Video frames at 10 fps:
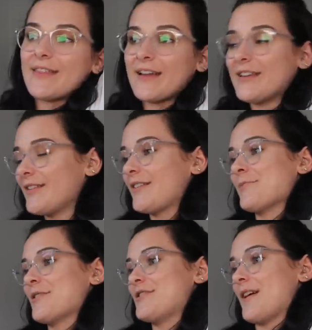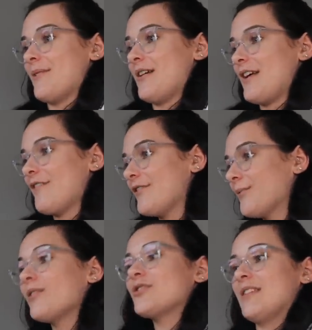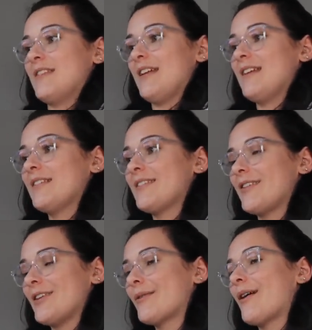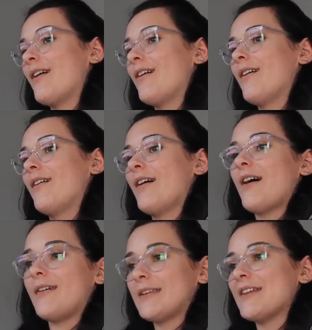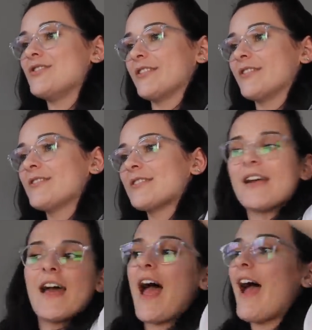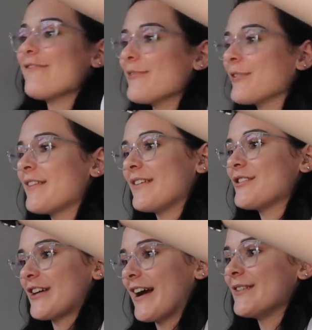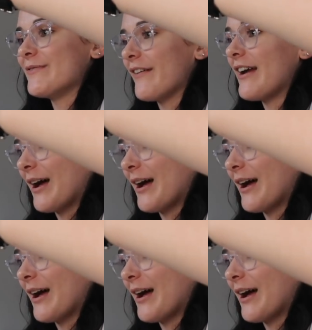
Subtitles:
Thank you so much, Gemma. If you're watching this, you are a legend. Everyone in this chat is very